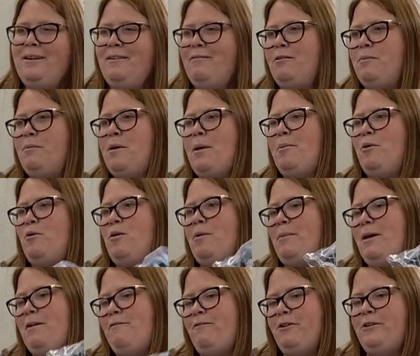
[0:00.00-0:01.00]
remember when
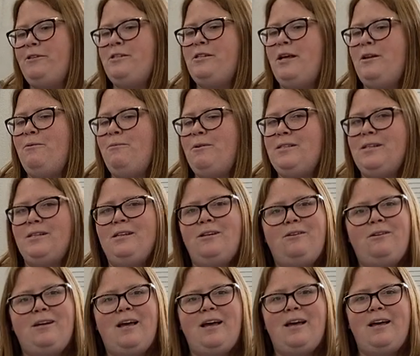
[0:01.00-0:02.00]
my first son was a
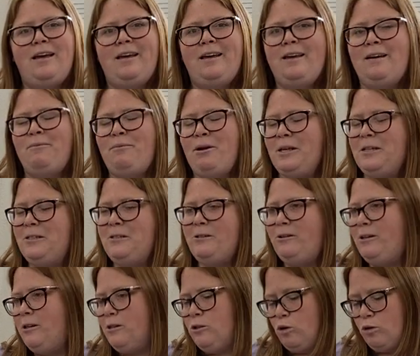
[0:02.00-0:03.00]
little guy, probably
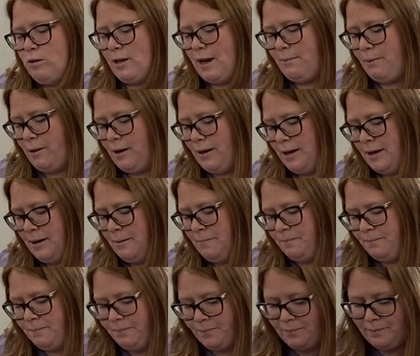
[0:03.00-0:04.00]
two years old, I bought
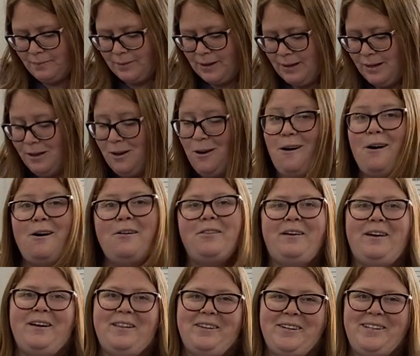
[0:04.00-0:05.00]
him all
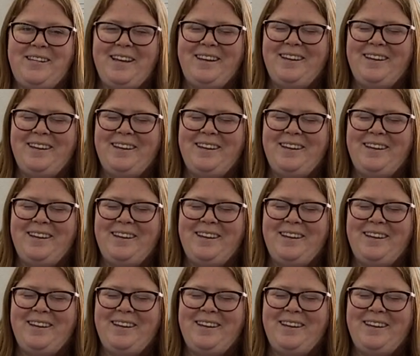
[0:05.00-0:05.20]
the colors.